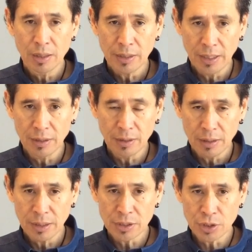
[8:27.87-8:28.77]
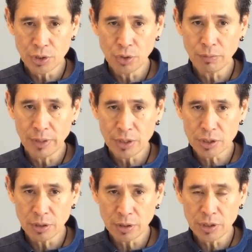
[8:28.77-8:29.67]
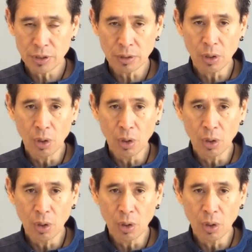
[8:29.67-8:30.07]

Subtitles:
then it's assumed that it's good till